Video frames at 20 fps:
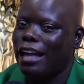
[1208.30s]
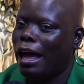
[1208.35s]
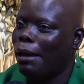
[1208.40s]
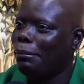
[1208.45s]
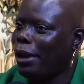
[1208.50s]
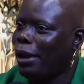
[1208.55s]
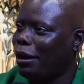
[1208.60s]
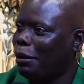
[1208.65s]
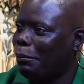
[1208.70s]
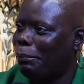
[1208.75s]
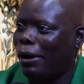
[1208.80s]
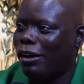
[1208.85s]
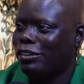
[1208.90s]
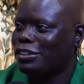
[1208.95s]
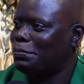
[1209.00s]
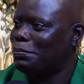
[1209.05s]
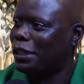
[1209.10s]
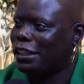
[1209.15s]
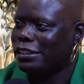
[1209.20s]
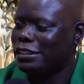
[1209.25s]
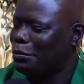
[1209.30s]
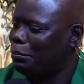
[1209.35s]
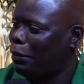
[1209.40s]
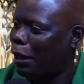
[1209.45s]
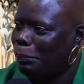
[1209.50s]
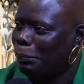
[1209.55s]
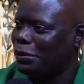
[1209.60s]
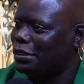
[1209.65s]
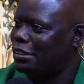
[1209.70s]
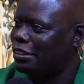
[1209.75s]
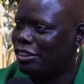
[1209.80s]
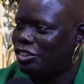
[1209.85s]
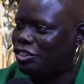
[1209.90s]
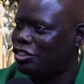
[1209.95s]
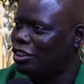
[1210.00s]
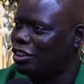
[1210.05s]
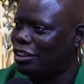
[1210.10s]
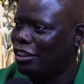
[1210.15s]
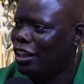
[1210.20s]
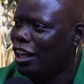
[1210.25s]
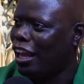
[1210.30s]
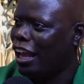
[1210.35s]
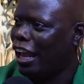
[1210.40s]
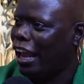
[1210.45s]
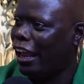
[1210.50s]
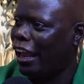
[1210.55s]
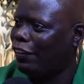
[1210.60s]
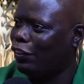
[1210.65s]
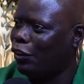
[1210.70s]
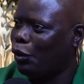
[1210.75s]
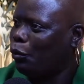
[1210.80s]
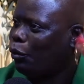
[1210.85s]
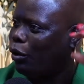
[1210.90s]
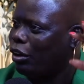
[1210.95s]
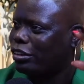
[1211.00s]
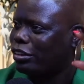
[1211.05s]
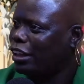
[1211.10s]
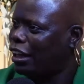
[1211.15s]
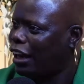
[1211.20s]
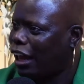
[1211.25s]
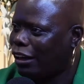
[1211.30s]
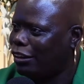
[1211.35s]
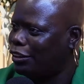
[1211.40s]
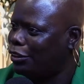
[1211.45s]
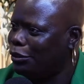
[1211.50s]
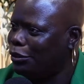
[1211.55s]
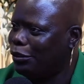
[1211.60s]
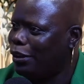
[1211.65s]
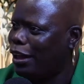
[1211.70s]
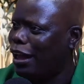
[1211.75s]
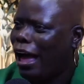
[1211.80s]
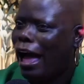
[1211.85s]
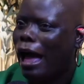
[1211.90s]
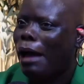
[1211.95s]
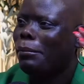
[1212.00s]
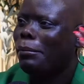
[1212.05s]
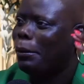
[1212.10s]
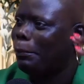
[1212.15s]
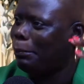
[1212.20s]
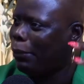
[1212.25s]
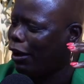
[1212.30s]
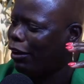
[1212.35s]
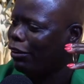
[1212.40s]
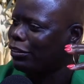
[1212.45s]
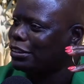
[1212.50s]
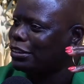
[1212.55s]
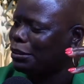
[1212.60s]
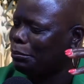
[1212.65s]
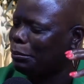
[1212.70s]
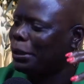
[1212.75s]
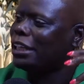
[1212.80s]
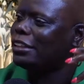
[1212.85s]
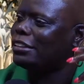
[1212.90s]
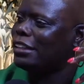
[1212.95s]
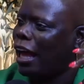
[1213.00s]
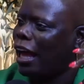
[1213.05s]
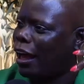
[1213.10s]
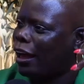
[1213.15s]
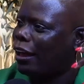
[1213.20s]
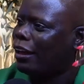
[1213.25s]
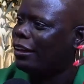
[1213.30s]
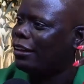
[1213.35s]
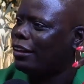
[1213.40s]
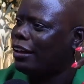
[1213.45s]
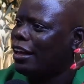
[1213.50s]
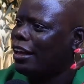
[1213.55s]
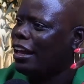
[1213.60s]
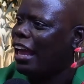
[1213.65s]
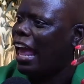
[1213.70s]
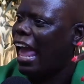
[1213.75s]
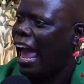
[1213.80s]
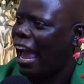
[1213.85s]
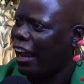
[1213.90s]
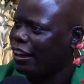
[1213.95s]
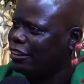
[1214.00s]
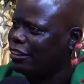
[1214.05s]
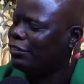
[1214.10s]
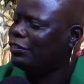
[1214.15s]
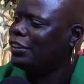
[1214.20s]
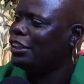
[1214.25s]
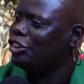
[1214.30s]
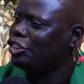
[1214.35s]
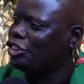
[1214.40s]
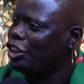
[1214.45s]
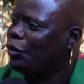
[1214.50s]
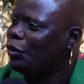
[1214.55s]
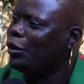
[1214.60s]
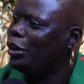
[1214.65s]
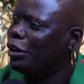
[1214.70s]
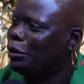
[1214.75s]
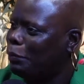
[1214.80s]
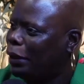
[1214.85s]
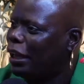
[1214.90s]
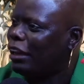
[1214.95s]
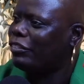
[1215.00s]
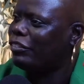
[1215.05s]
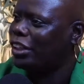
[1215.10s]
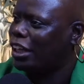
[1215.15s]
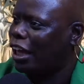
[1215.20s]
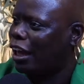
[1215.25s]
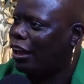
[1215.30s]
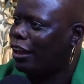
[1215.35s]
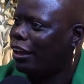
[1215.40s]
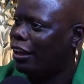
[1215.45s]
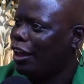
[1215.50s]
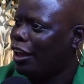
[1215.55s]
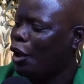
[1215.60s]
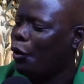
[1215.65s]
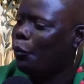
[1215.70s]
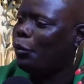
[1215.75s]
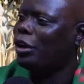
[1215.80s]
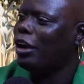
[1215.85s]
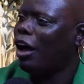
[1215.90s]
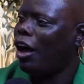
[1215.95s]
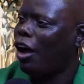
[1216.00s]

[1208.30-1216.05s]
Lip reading: I'm not a boss because of my position in the work that I do. I'm a boss because I actively show up every day with